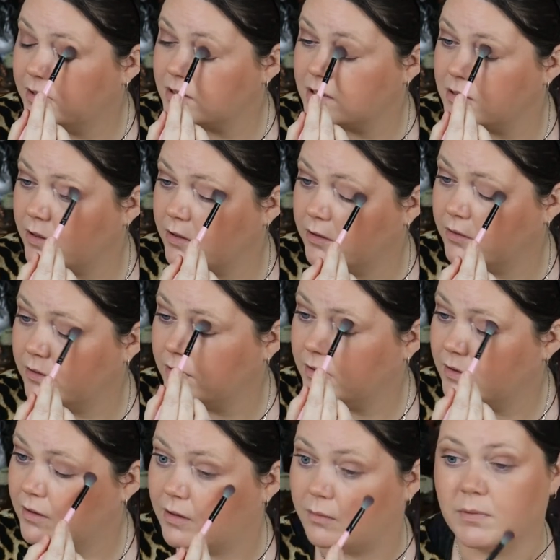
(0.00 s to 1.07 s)
I just know
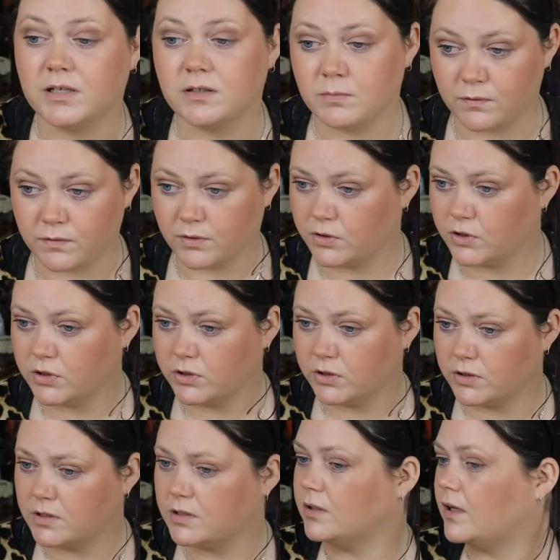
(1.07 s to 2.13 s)
that it makes me feel
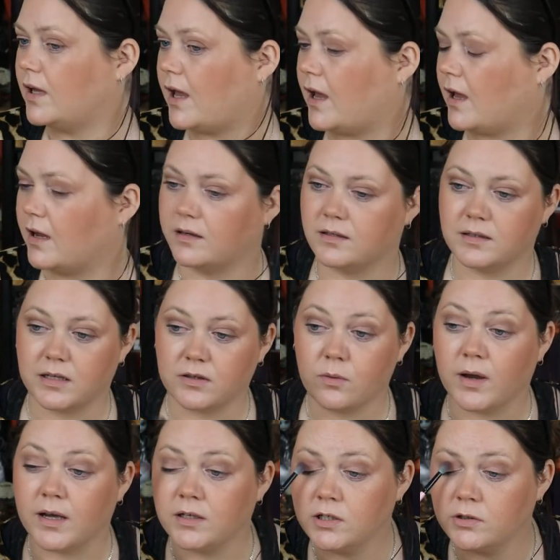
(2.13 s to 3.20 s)
good, and
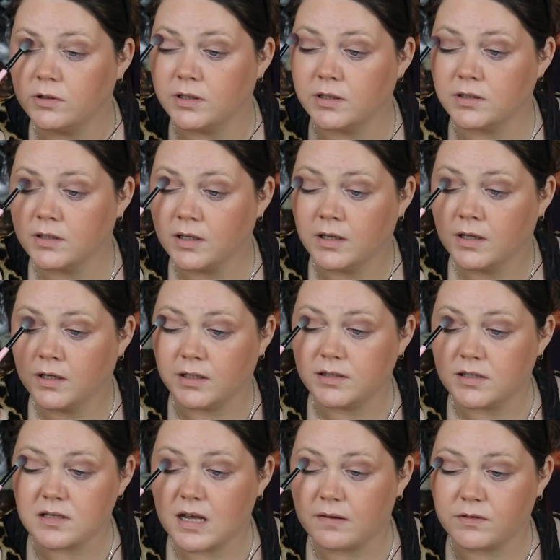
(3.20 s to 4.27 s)
that's why I do it. It
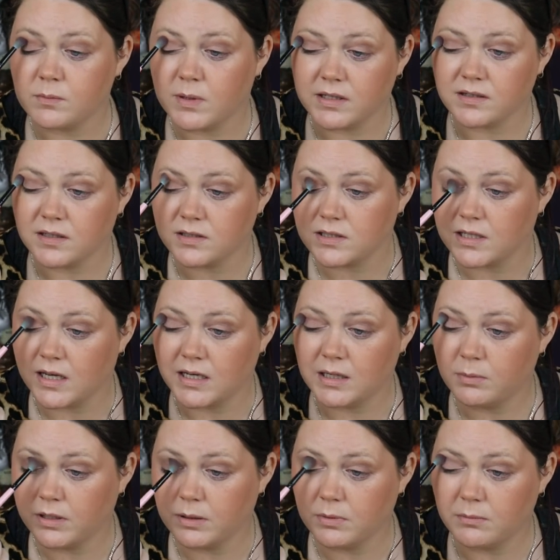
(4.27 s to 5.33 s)
doesn't have to make sense to
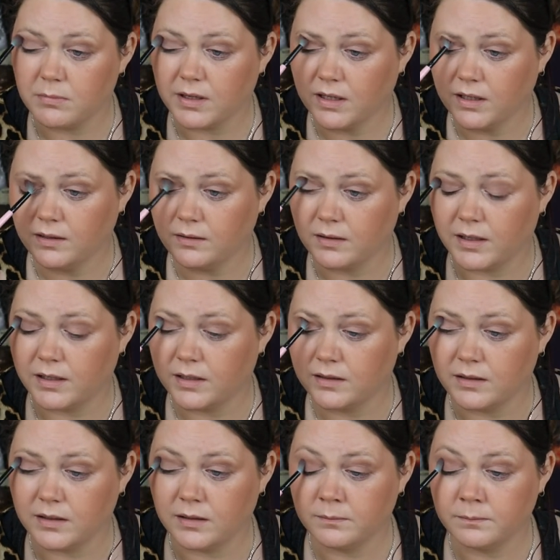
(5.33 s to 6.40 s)
anybody but me,
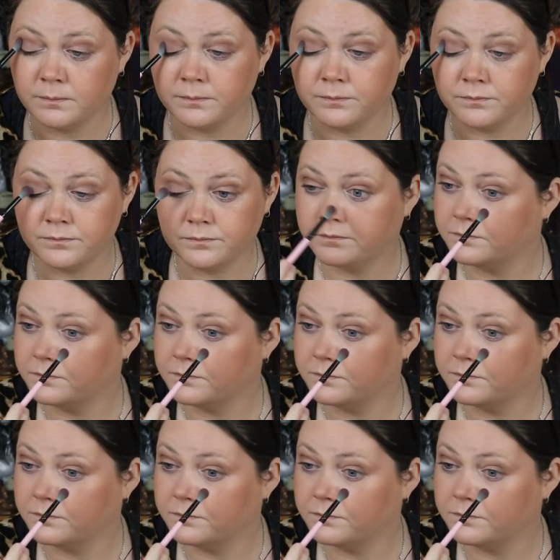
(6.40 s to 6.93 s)
and All